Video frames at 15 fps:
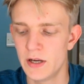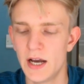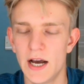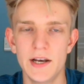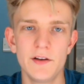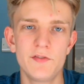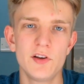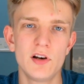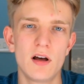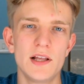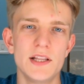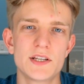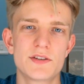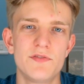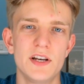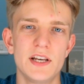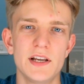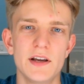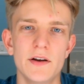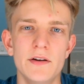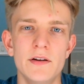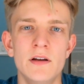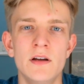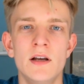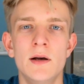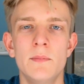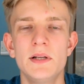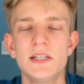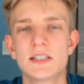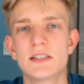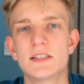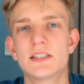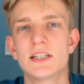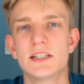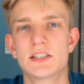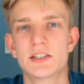And if you like this video, please consider